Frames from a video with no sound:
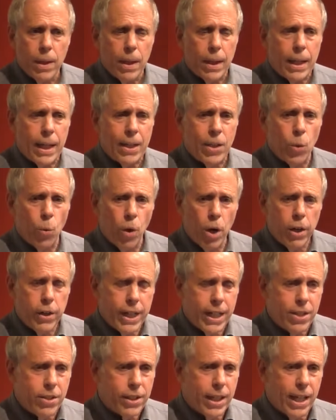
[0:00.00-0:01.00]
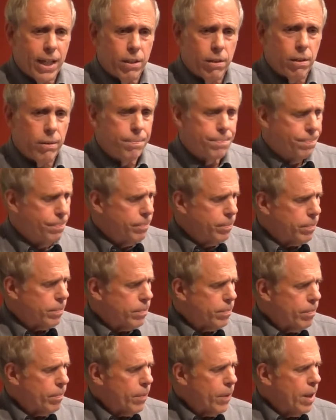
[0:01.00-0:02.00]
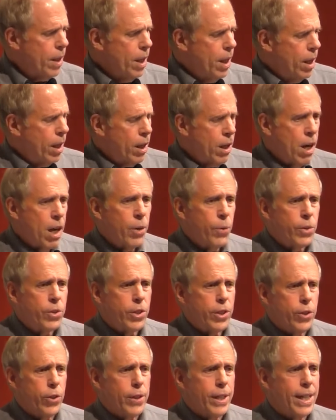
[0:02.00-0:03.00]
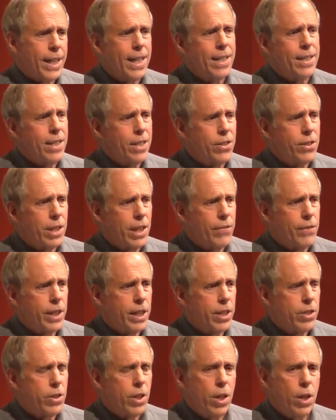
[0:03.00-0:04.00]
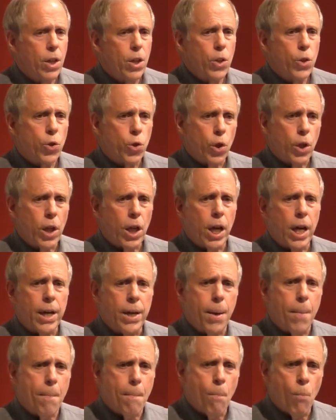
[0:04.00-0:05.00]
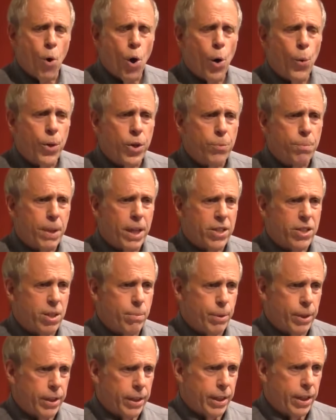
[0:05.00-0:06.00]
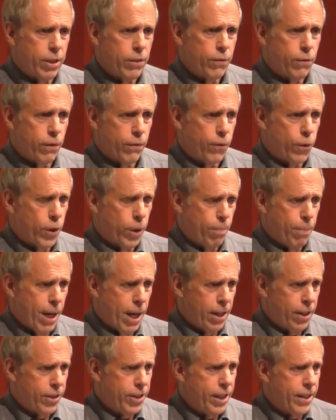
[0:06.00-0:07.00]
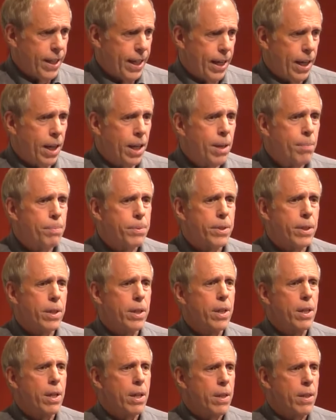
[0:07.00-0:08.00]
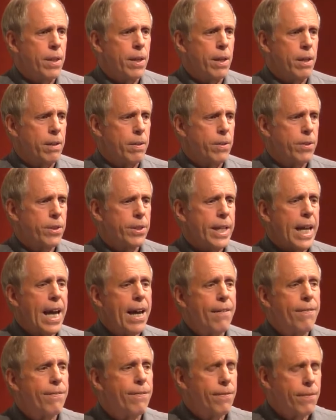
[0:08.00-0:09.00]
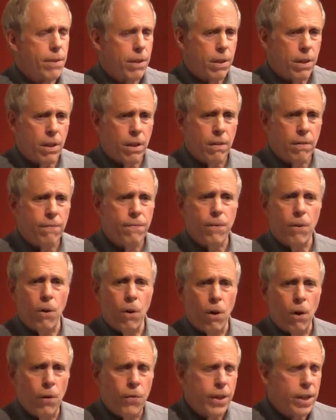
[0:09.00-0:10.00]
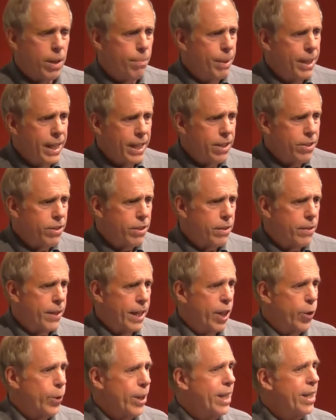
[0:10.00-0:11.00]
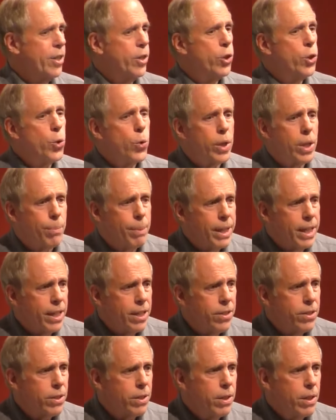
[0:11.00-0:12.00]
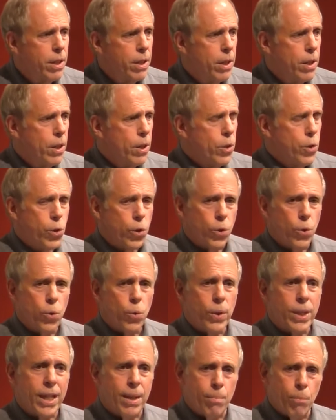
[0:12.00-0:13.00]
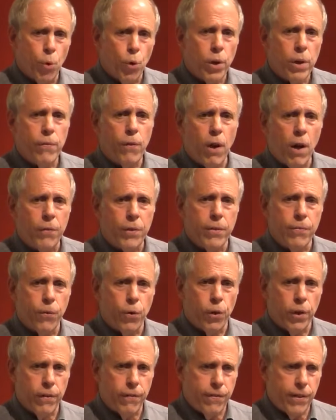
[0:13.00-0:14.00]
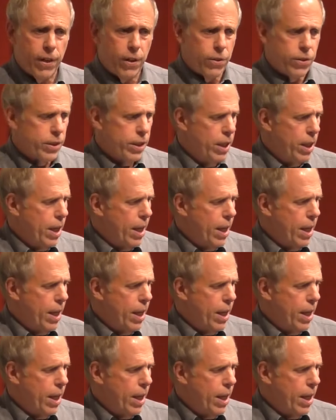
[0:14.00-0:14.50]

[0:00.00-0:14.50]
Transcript: and the Watergate scandal, Congress in the early 1970s took on more responsibilities for foreign policy. They upped the staff of all the committees. They created new committees to get more involved in foreign affairs.